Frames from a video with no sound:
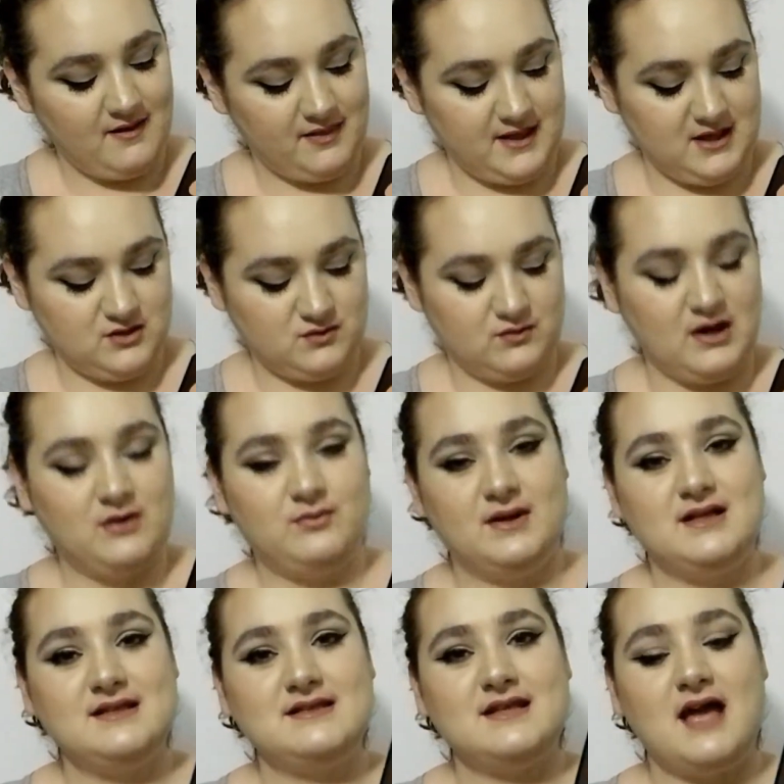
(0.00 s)
These red
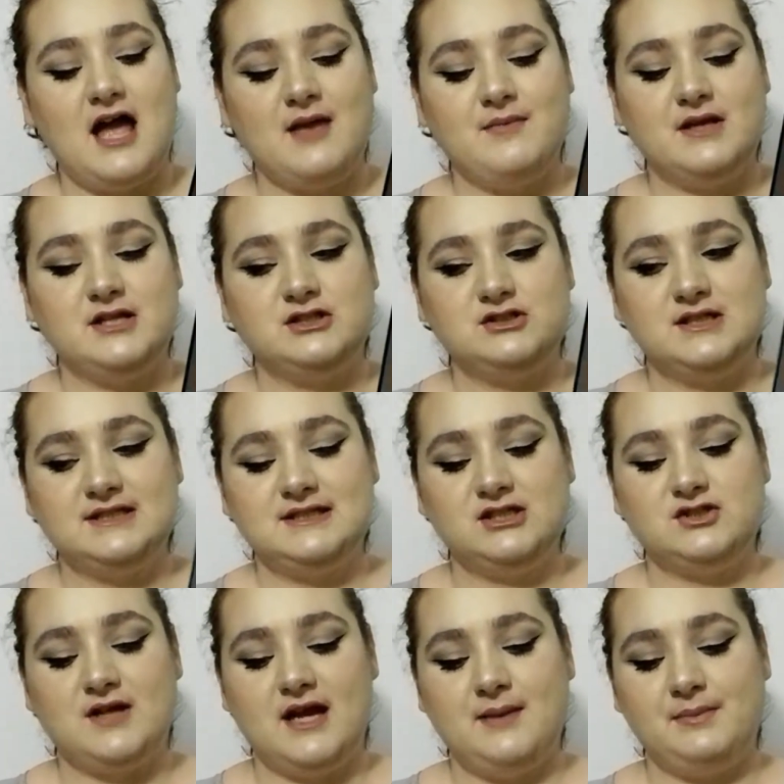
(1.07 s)
ones, I'm interested
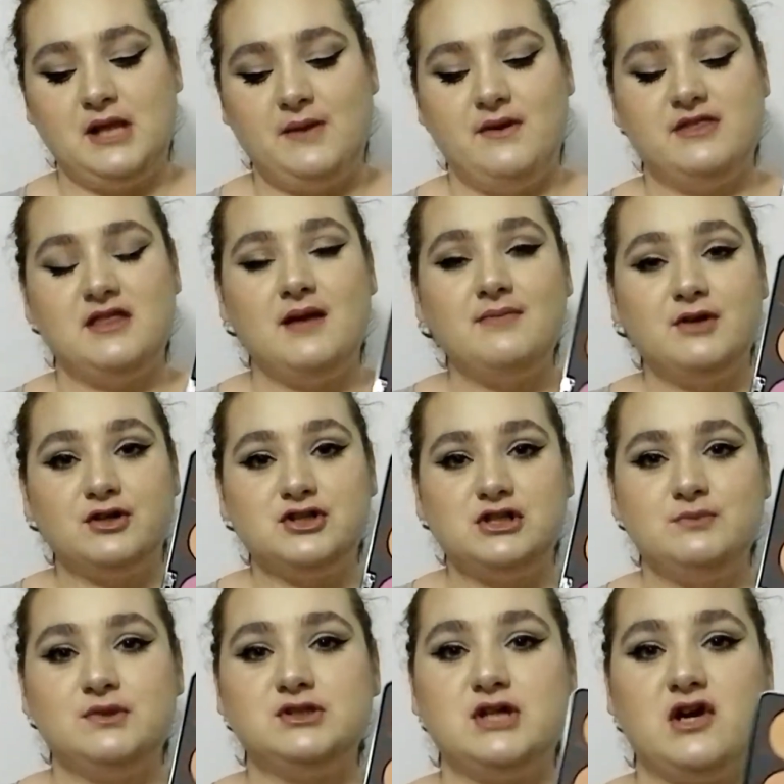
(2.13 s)
to try and play with them. They're
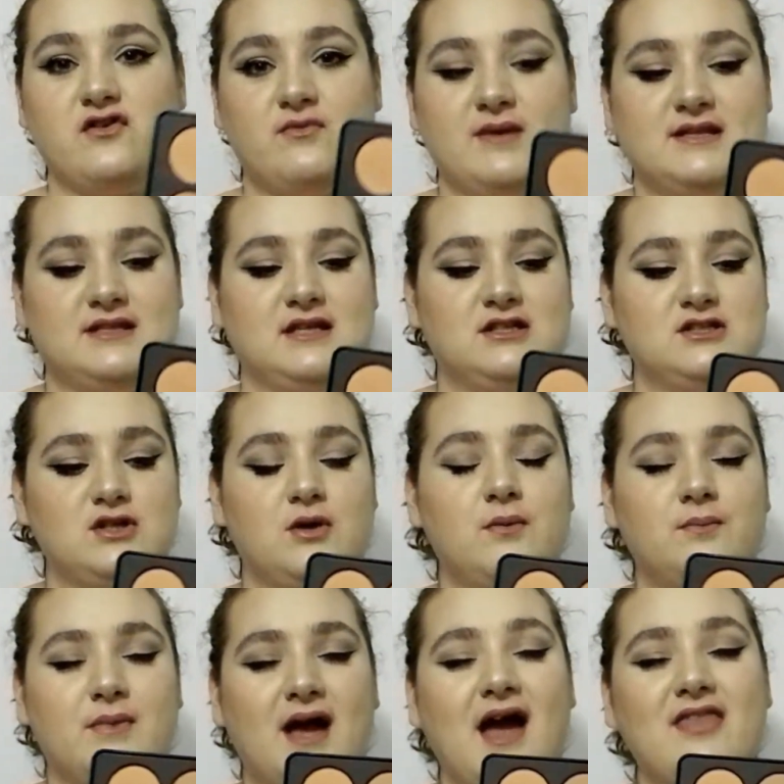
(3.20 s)
super dark for my skin
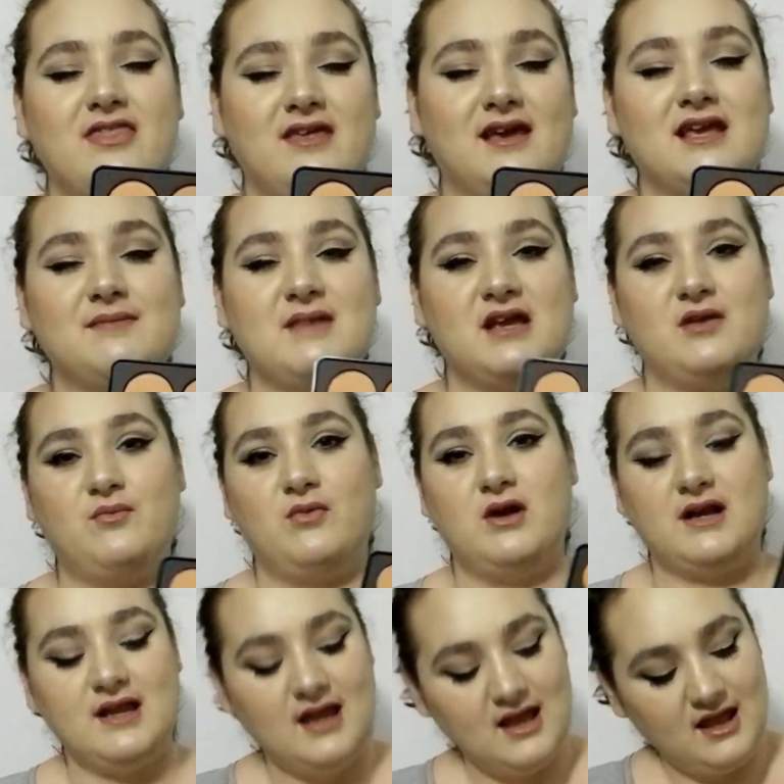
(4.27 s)
tone, but I think I can make them work.